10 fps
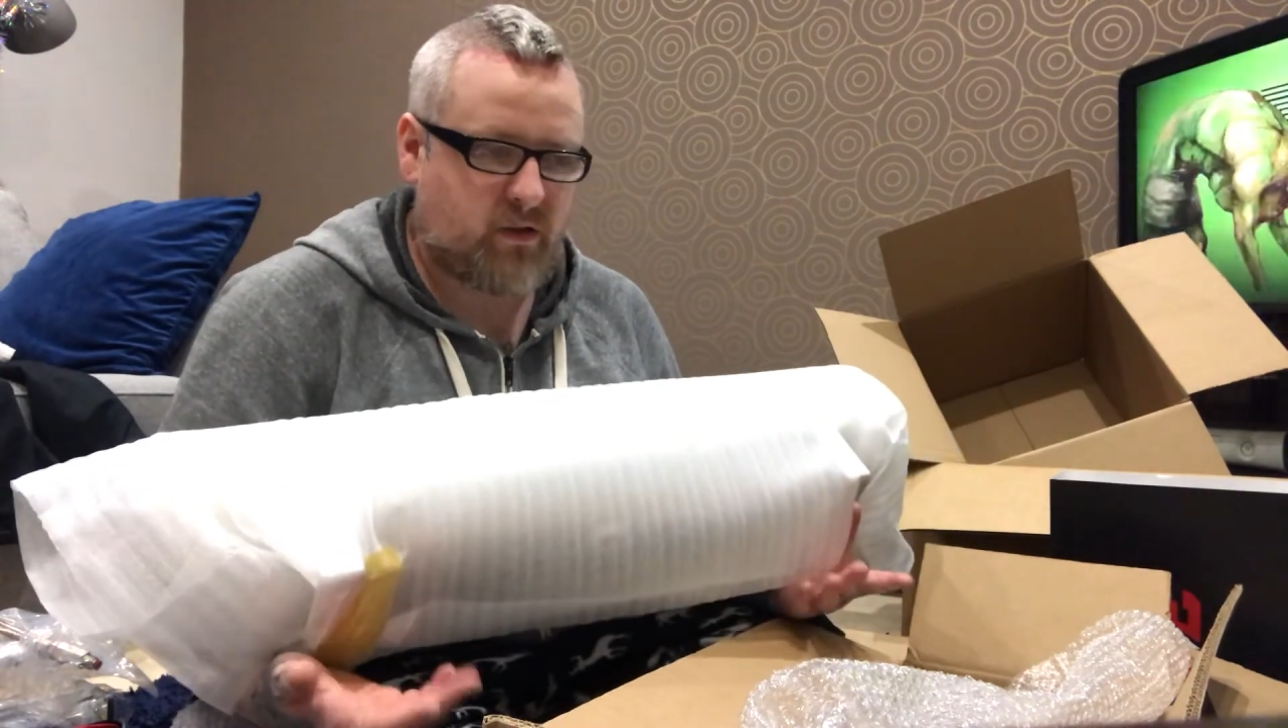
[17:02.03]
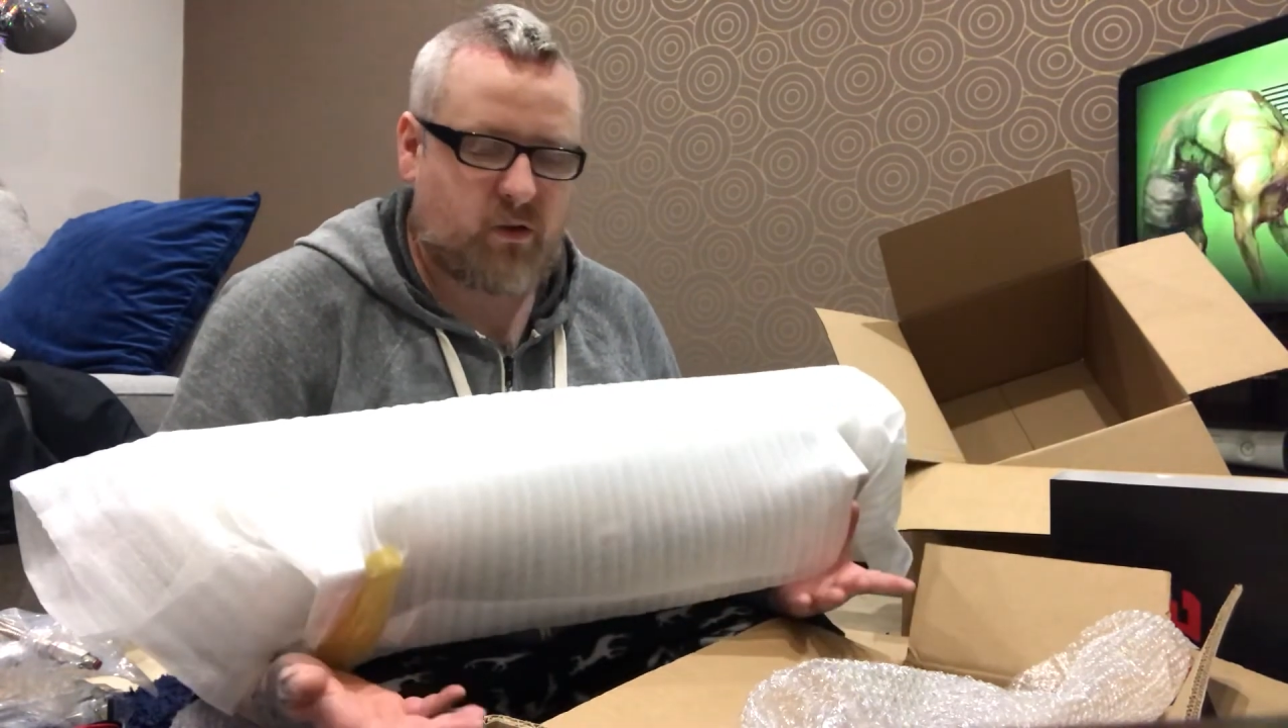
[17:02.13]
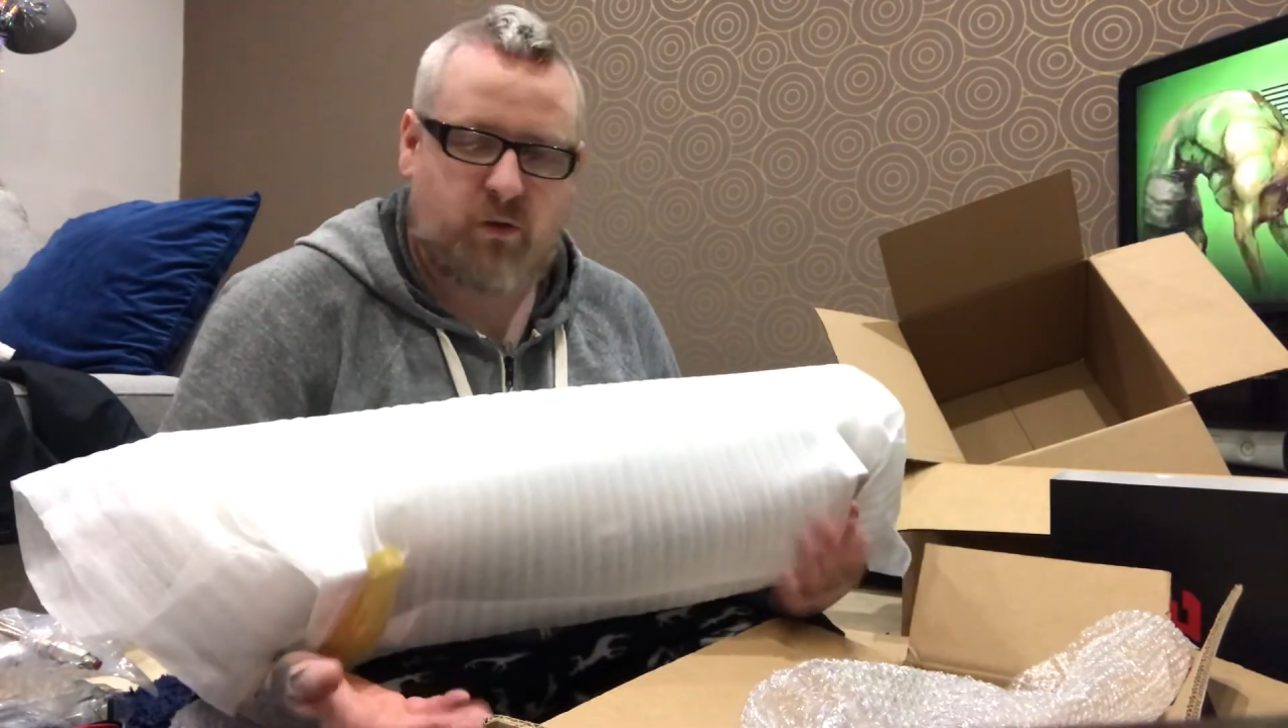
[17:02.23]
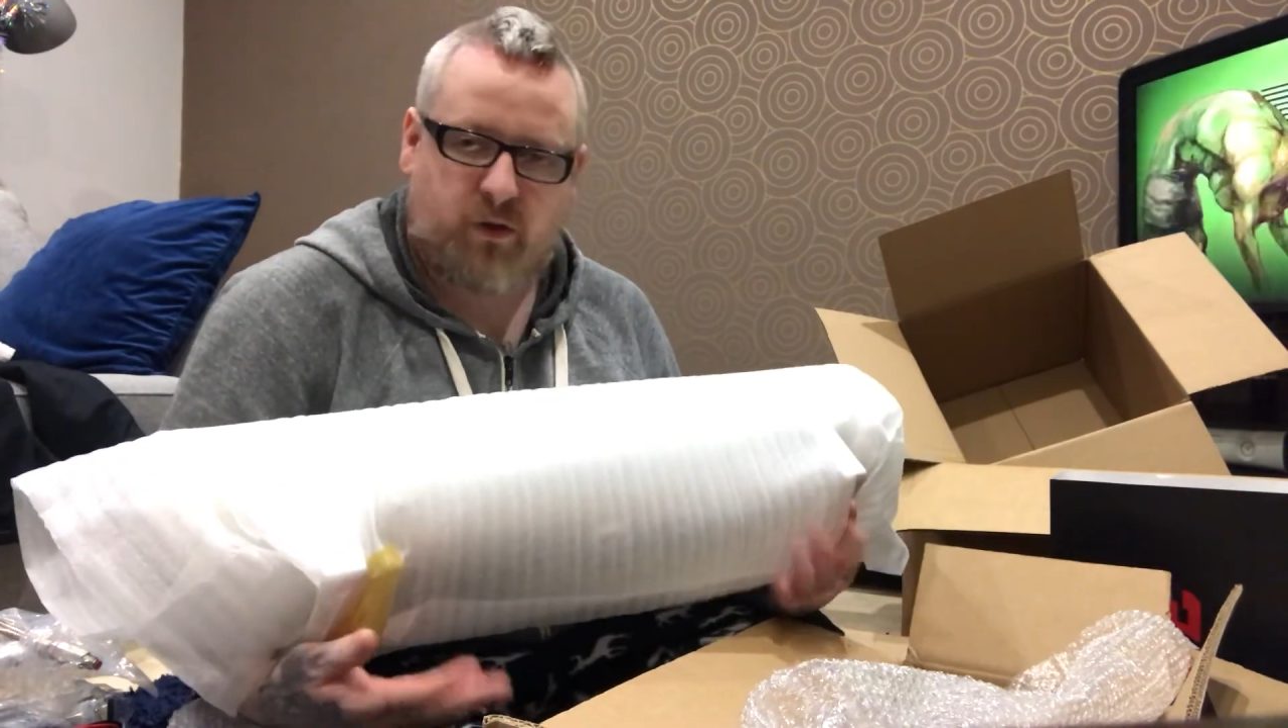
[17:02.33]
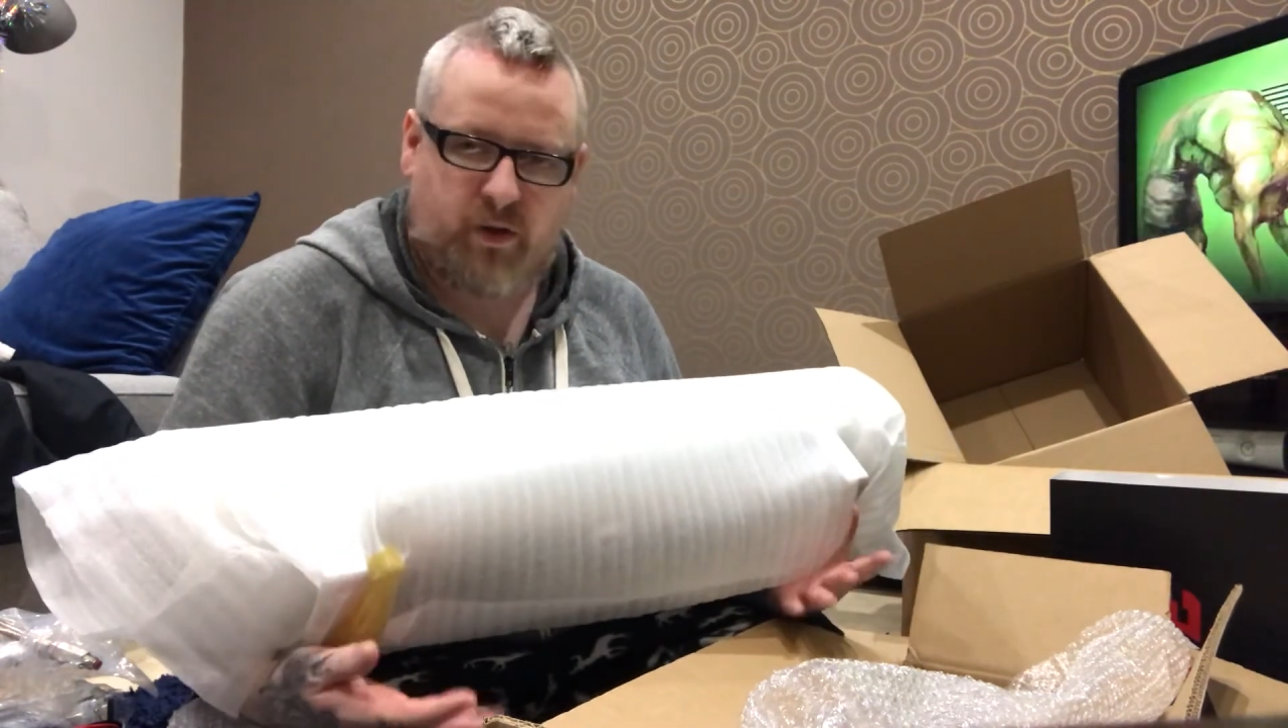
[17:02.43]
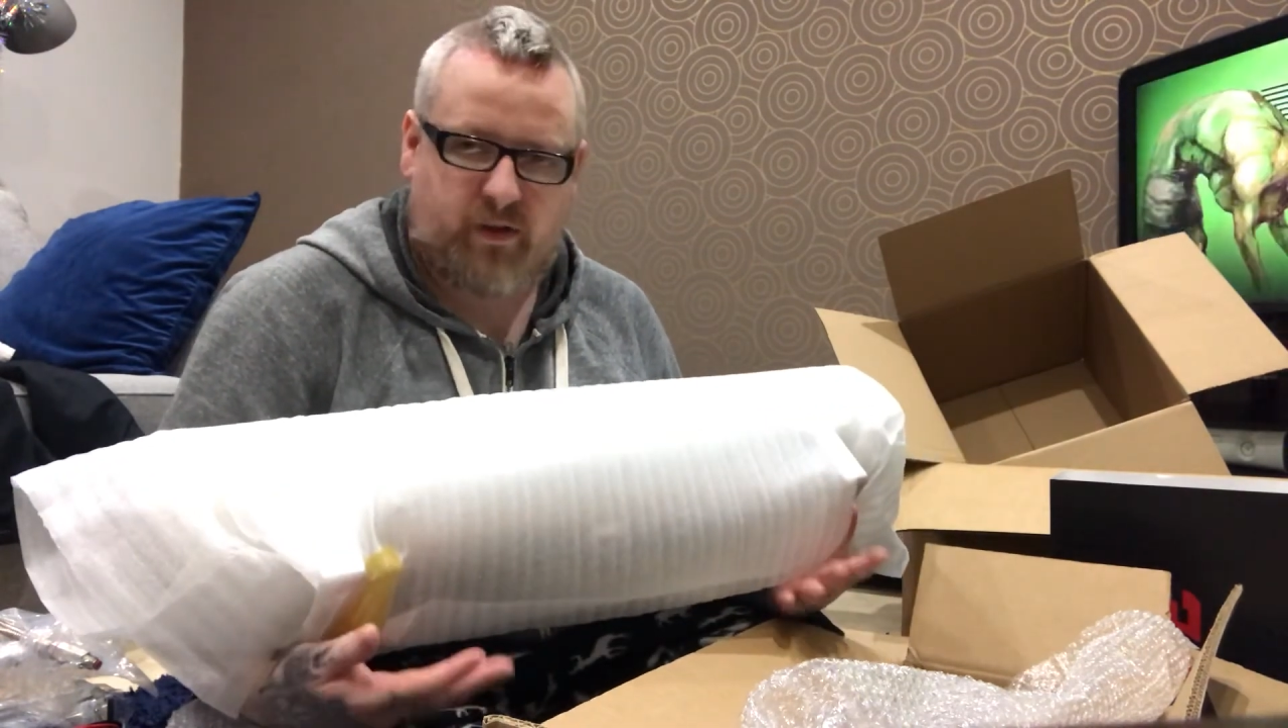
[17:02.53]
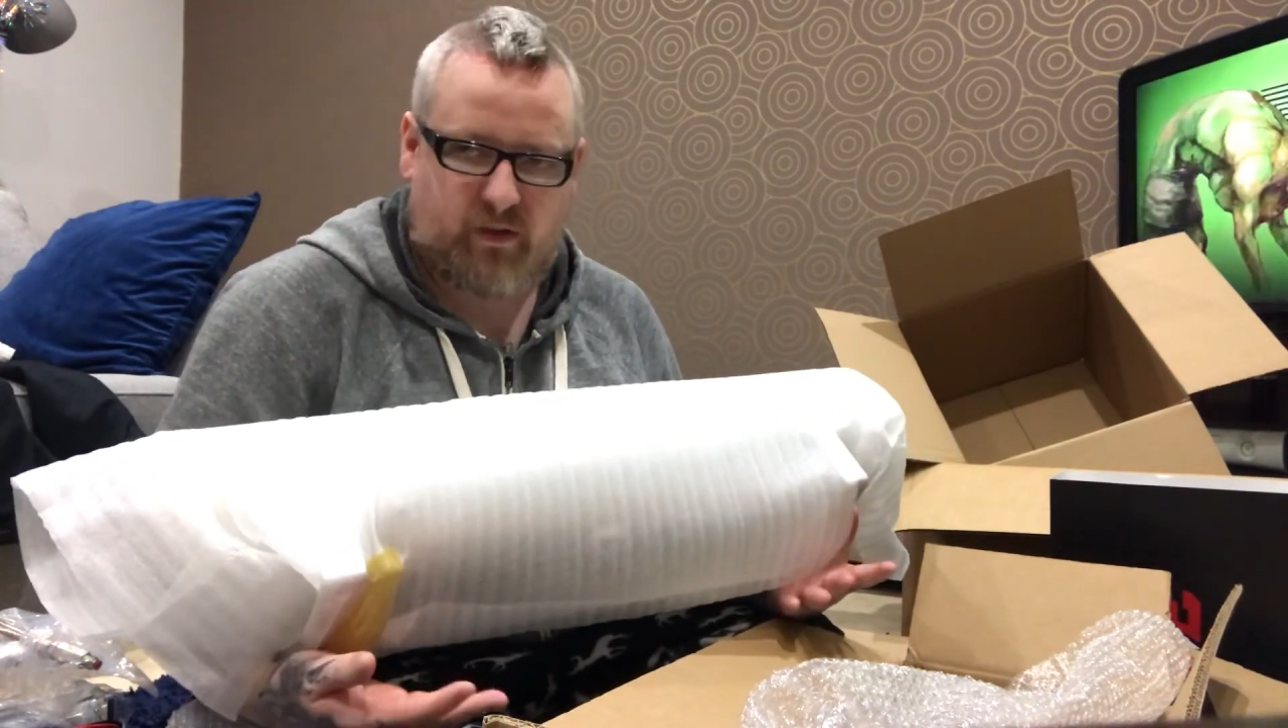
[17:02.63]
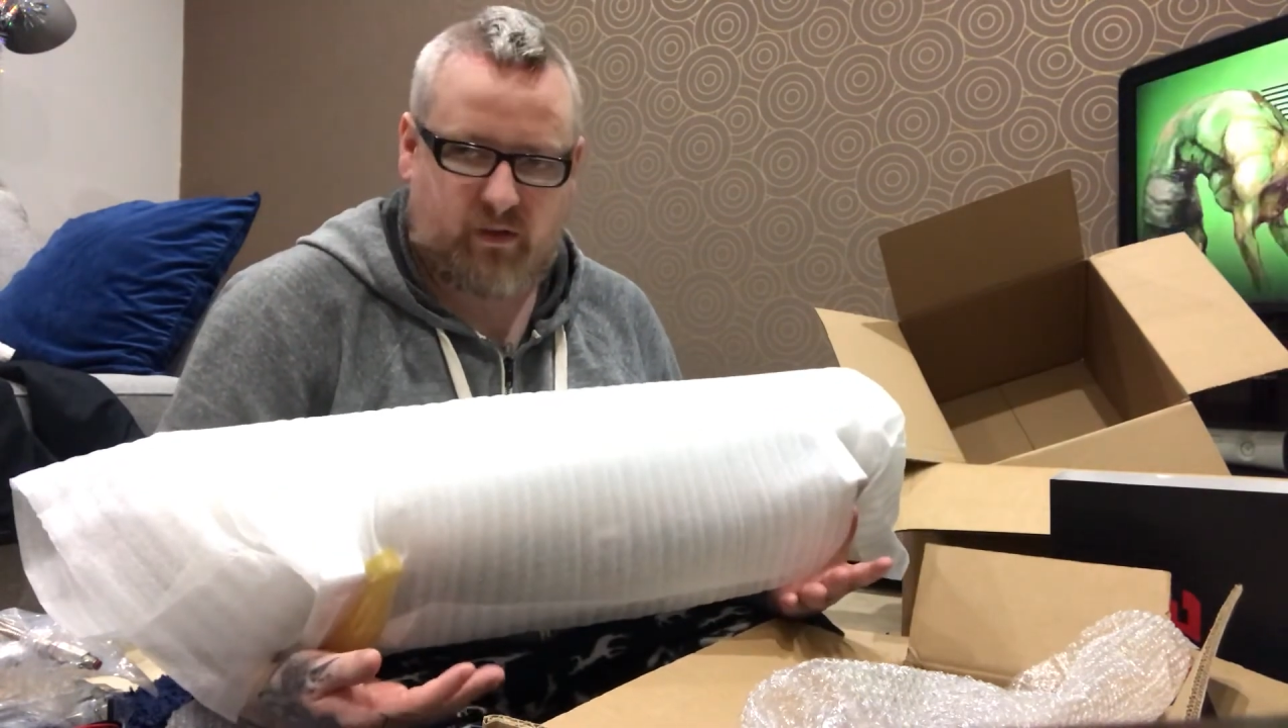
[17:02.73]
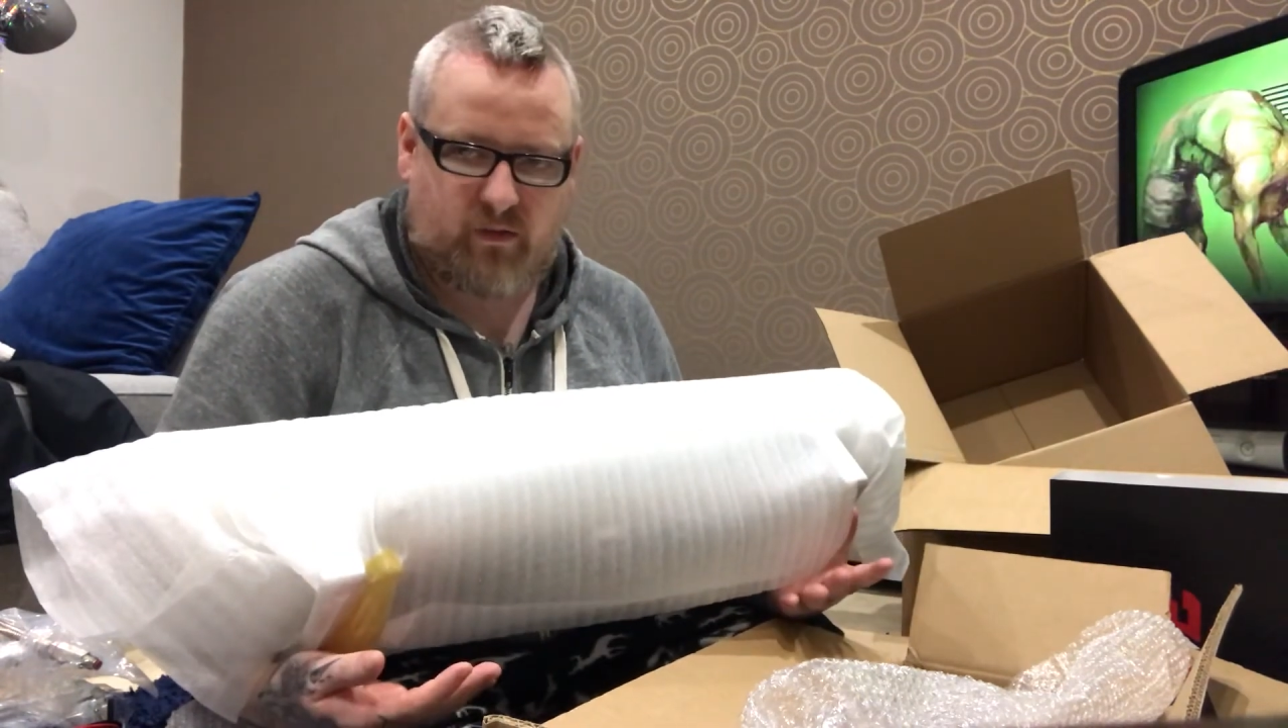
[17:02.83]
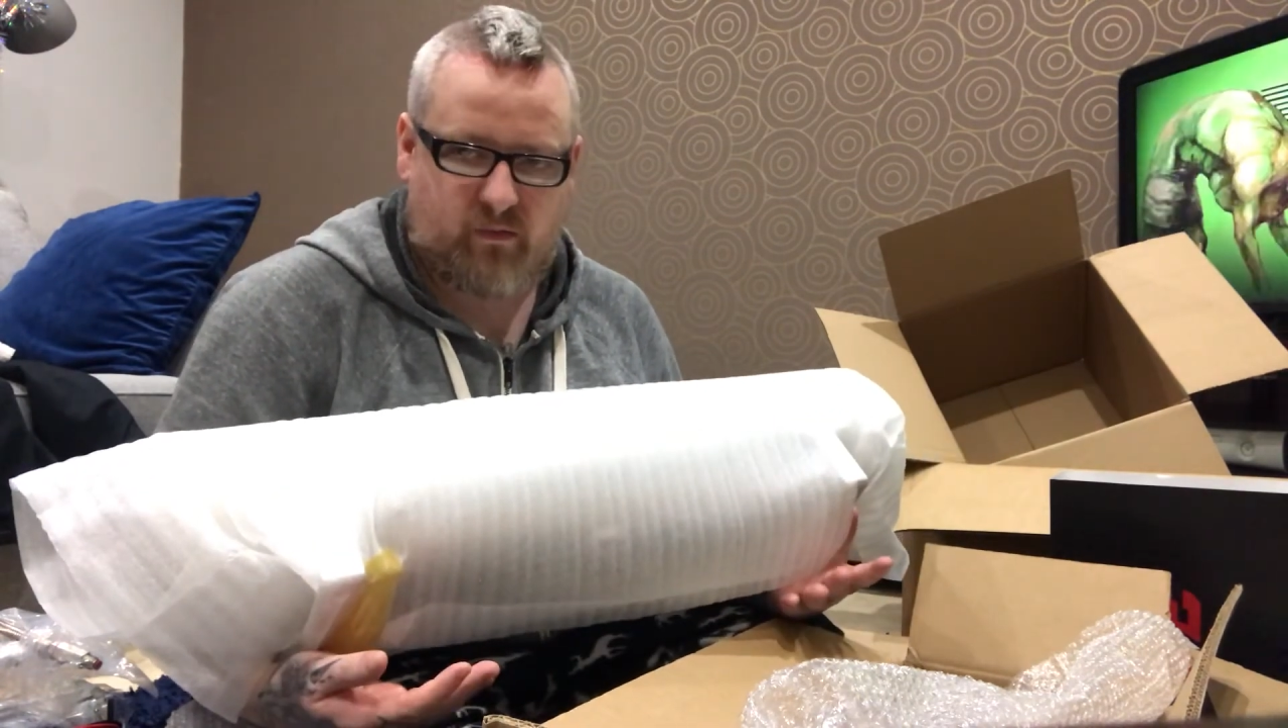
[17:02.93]
2
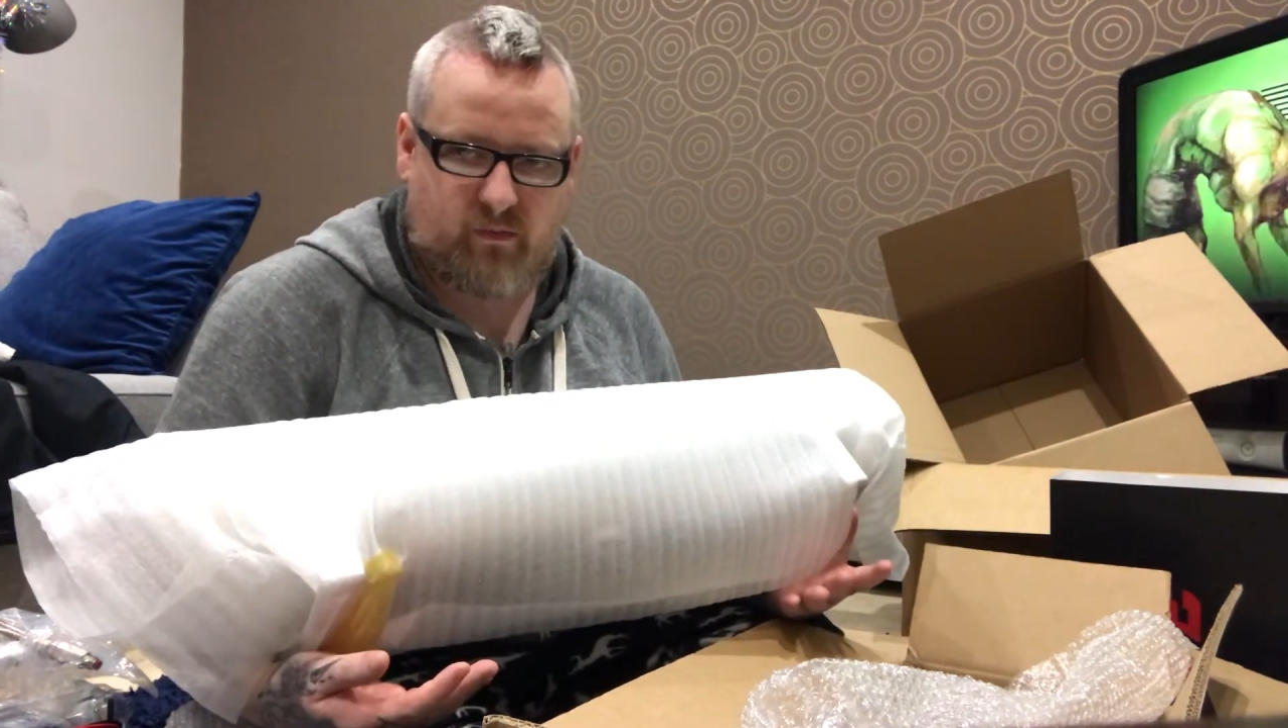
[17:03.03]
choices,